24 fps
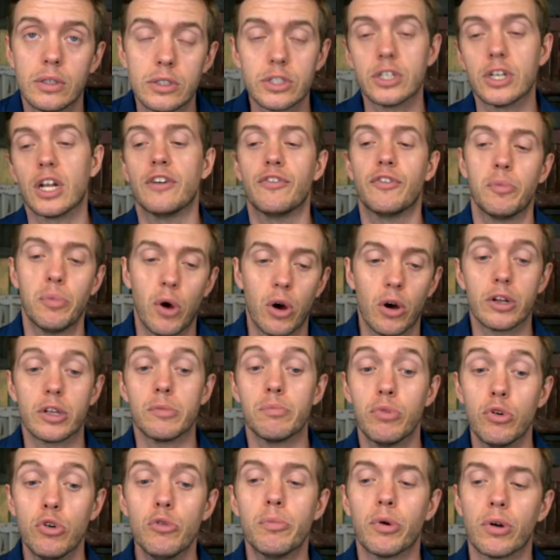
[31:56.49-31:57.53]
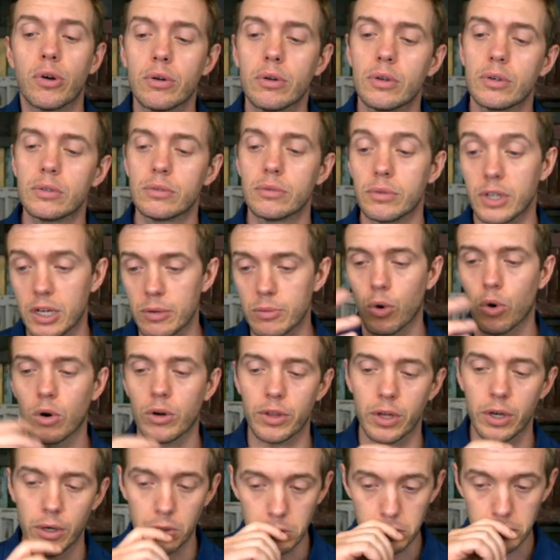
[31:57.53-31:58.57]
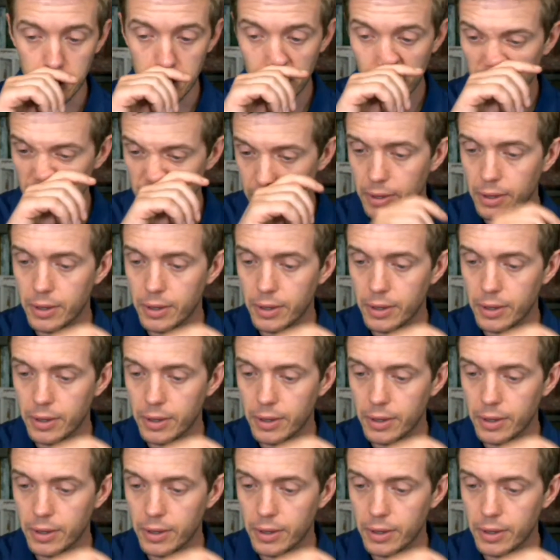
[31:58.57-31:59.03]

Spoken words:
instead of a party pooper. We need more of those.